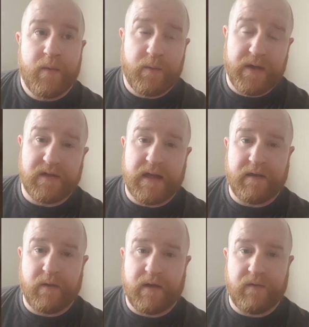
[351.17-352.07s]
The reason
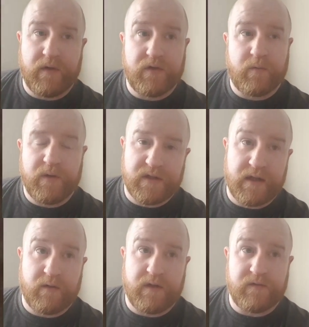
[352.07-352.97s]
I do interviews, the reason
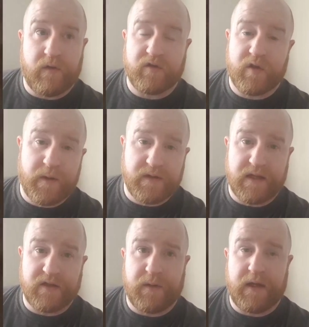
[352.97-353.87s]
I do these vlogs, the reason
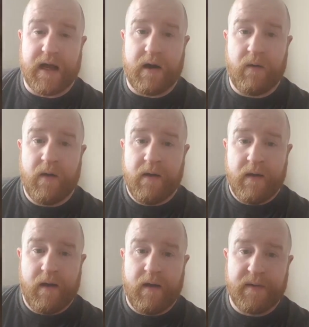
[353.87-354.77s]
I speak out
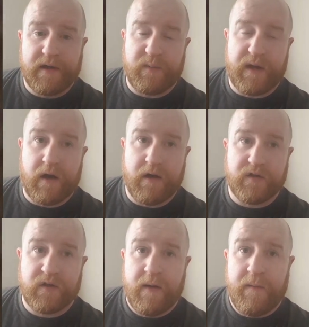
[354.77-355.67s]
is
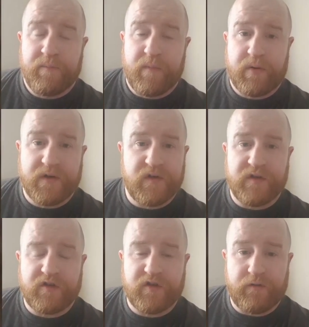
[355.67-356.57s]
because
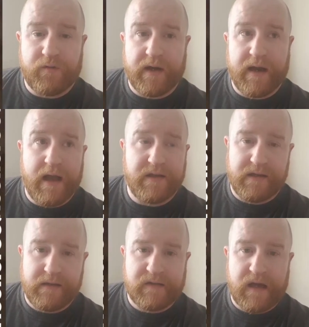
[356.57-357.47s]
prisoners are suffering, guys,
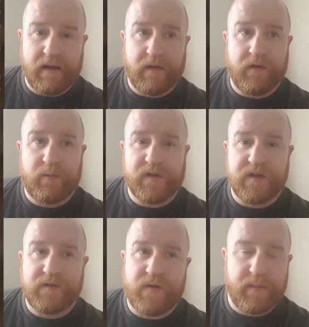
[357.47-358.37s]
in silence.
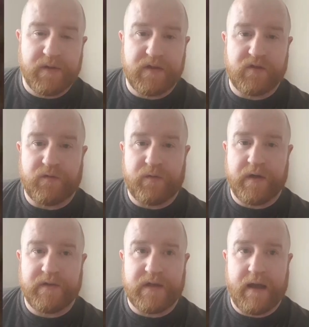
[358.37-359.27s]
Prisoners' families are
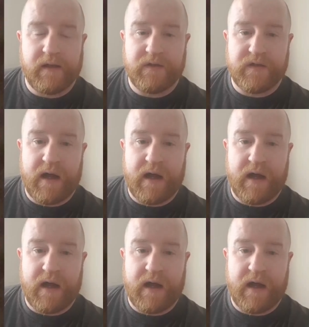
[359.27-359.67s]
suffering in silence.